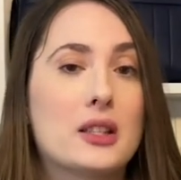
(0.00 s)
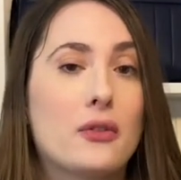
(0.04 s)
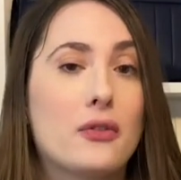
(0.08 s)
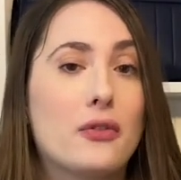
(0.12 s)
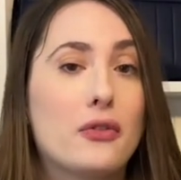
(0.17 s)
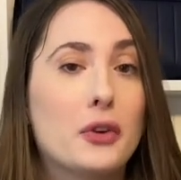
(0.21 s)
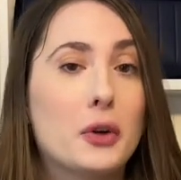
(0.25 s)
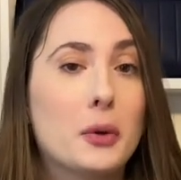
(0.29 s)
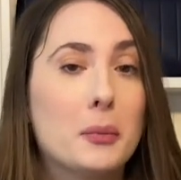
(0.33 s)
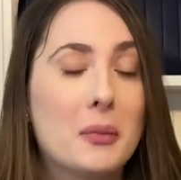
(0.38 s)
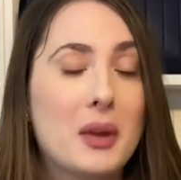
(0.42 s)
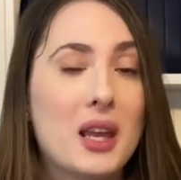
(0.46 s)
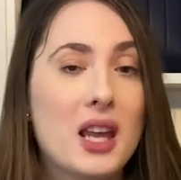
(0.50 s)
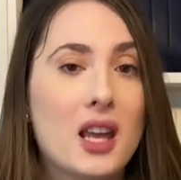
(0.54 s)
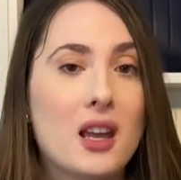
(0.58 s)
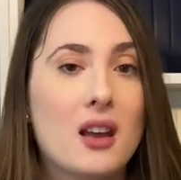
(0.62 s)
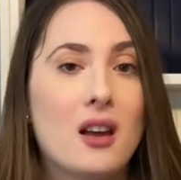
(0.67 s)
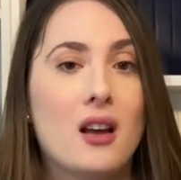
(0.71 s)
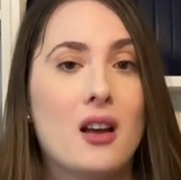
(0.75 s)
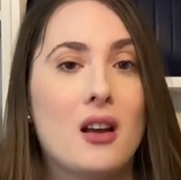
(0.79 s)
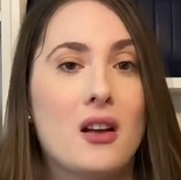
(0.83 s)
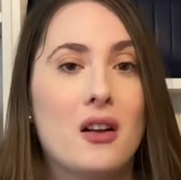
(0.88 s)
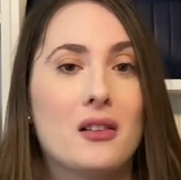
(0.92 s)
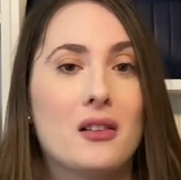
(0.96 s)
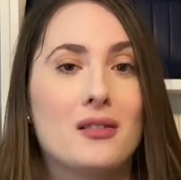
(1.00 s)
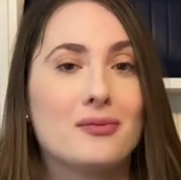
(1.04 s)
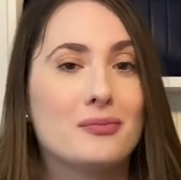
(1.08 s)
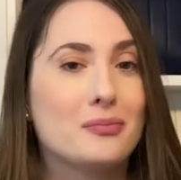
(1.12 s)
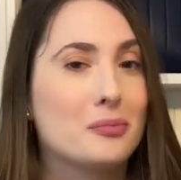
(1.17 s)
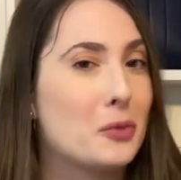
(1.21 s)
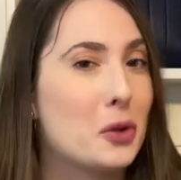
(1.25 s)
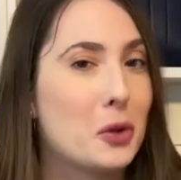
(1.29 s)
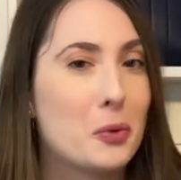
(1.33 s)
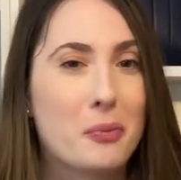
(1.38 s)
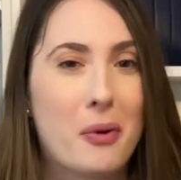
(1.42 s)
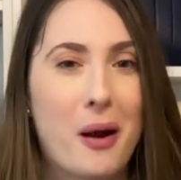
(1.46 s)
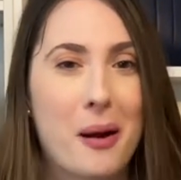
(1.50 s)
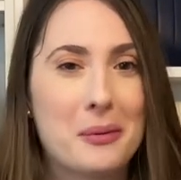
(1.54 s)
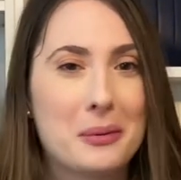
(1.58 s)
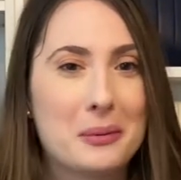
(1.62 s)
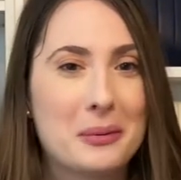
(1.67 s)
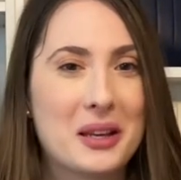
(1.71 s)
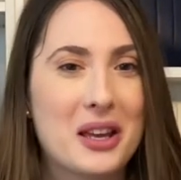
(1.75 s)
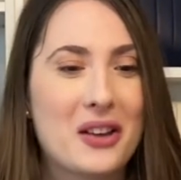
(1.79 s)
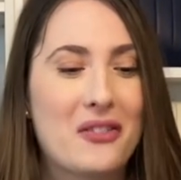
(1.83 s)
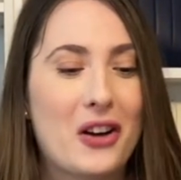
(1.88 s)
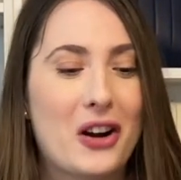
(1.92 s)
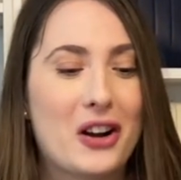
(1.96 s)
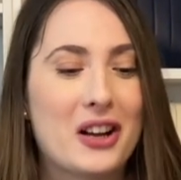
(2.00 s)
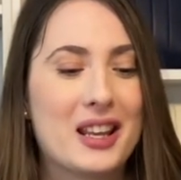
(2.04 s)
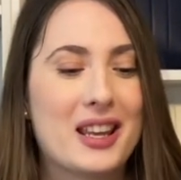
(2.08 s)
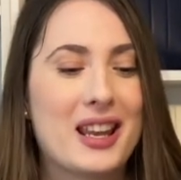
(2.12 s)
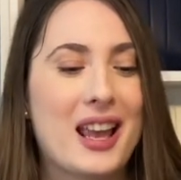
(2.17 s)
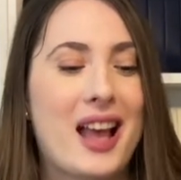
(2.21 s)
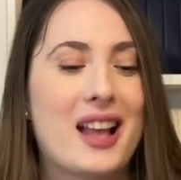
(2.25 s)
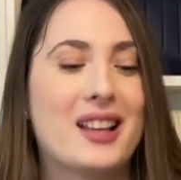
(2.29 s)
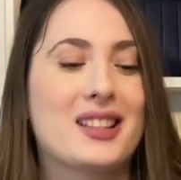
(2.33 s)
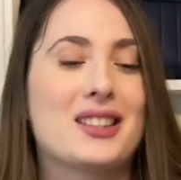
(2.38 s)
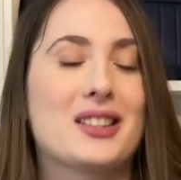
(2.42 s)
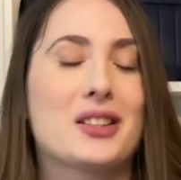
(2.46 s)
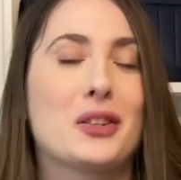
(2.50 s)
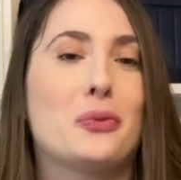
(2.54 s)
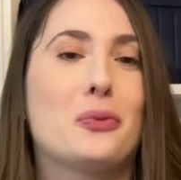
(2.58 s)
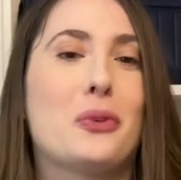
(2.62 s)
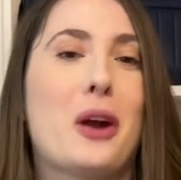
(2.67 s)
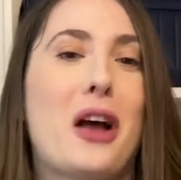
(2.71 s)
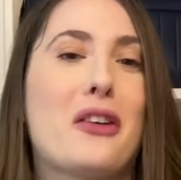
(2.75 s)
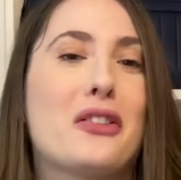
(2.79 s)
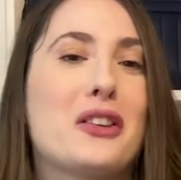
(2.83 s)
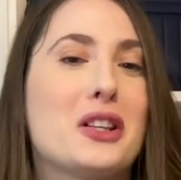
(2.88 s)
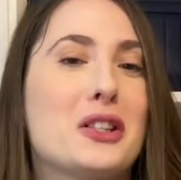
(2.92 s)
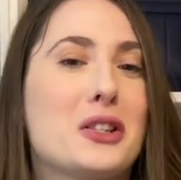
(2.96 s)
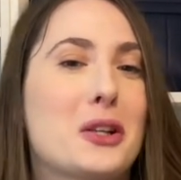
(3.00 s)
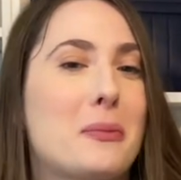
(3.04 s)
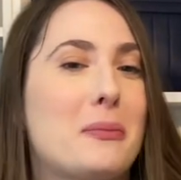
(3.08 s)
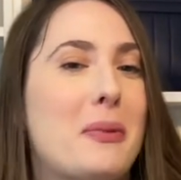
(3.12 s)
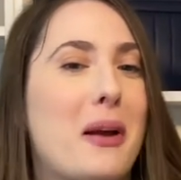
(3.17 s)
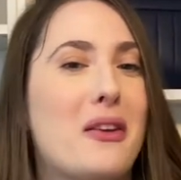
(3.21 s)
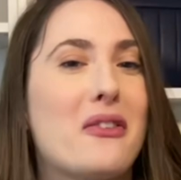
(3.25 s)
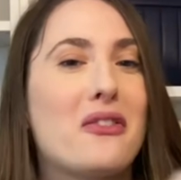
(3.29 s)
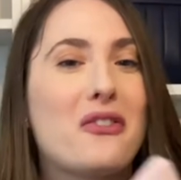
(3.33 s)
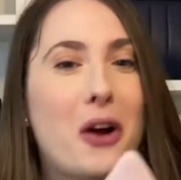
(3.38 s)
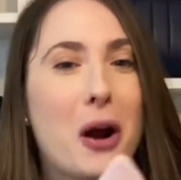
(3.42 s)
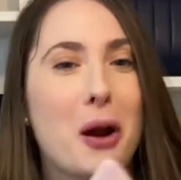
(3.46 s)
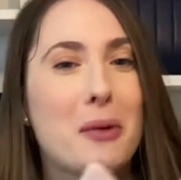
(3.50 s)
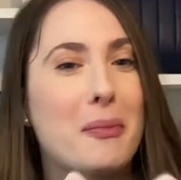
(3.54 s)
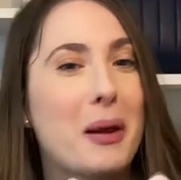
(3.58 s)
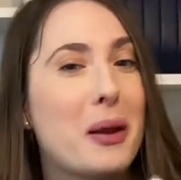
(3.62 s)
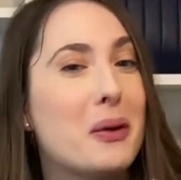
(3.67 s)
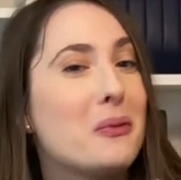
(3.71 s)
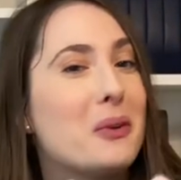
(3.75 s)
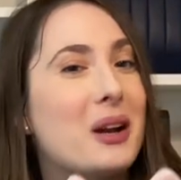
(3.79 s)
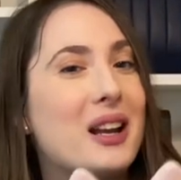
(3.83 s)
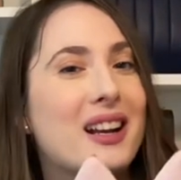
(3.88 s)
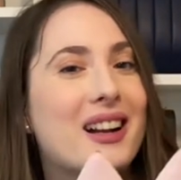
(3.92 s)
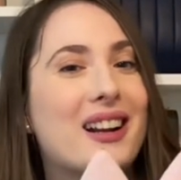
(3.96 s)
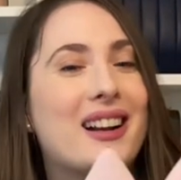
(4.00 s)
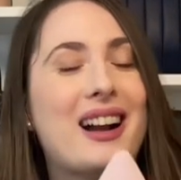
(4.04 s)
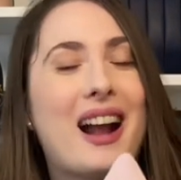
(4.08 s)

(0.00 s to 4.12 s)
For me, you probably have already guessed, Rothy's are by far my winner.